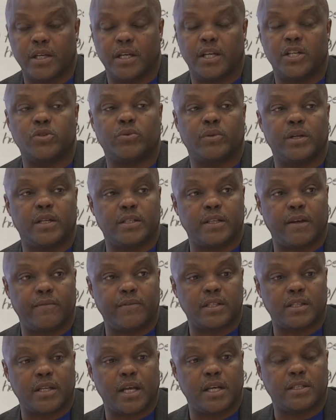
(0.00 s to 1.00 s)
in
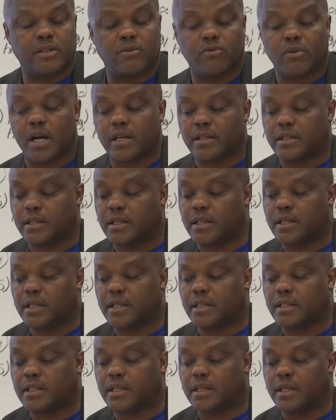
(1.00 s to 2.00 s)
27 states in Washington,
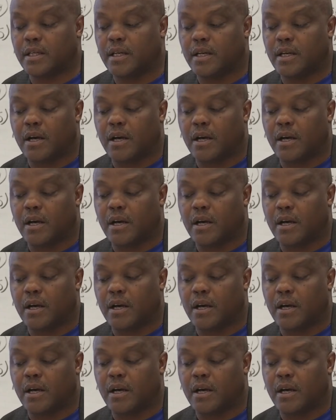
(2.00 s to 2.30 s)
D.C.,